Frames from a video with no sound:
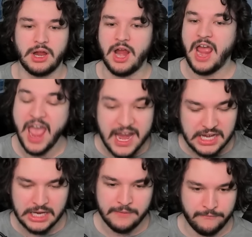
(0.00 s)

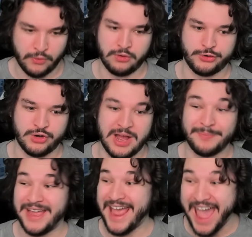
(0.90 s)
any
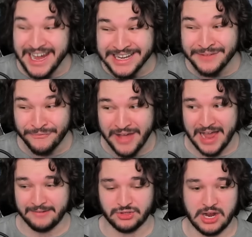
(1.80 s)
4-drop, any
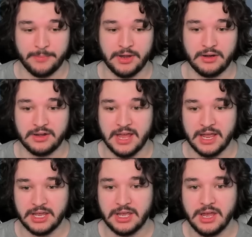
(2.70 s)
5-drop in our
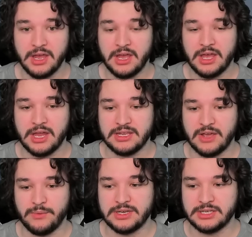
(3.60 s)
deck, and
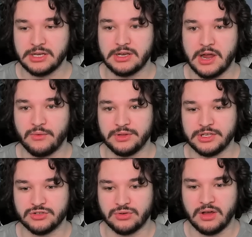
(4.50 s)
yet we did not
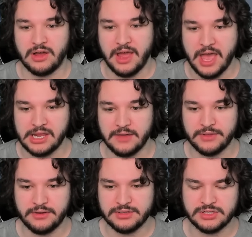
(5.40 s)
really draw any of
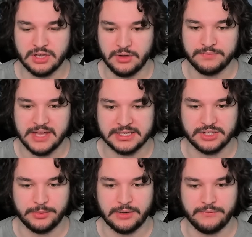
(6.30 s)
those, so that's a
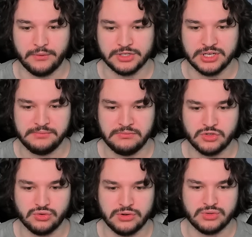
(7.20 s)
little bit unfortunate.
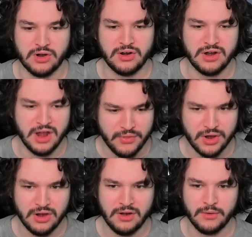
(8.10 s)
Drew into our
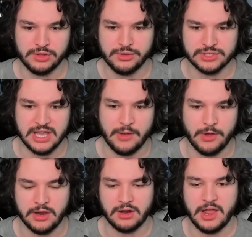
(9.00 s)
another Luke
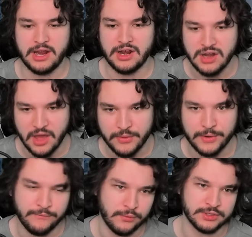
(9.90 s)
Skywalker and
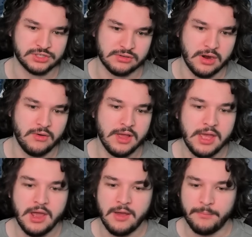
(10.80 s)
another Force Throw,
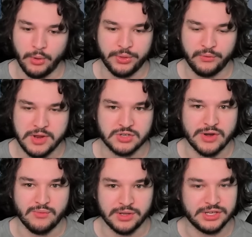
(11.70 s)
both of which
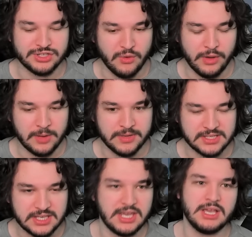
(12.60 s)
we really don't want to be
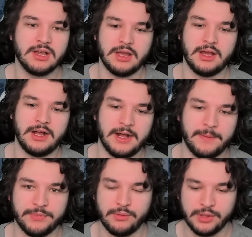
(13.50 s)
seeing.
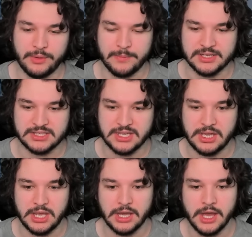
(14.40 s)
Really want to be
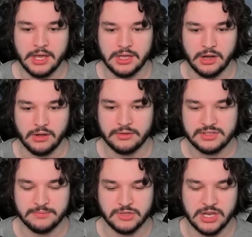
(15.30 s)
seeing, you know,
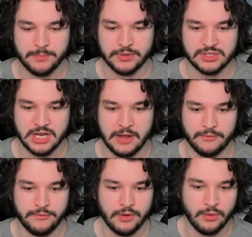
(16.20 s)
some cheaper
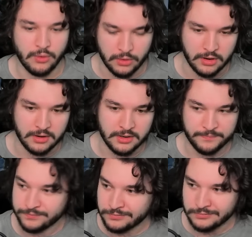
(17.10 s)
stuff or
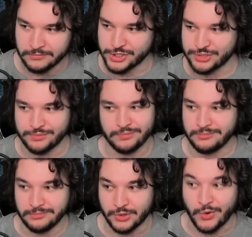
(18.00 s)
just
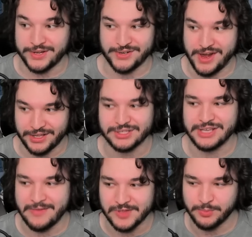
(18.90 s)
Crate Dragons
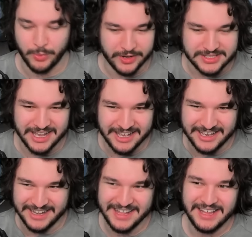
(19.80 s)
at this point so
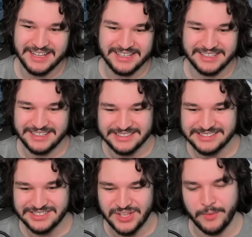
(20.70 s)

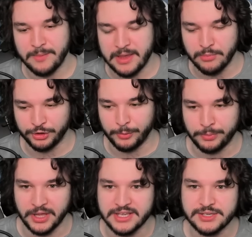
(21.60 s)
that we can make multiple
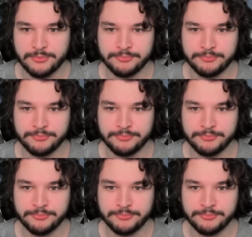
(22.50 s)
plays.